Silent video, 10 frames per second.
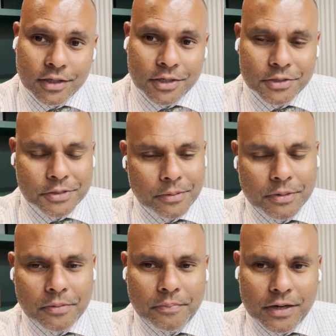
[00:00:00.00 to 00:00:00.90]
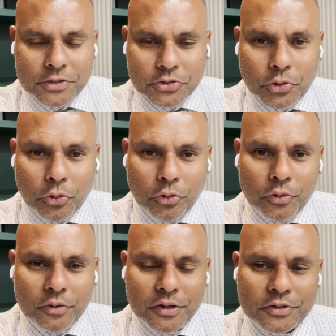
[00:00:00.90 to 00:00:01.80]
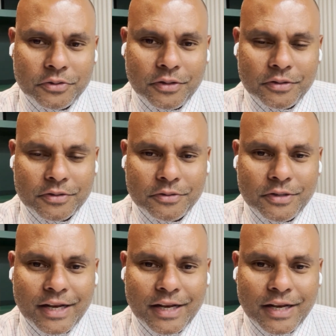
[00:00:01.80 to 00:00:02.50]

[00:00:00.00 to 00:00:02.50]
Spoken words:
Some companies go to the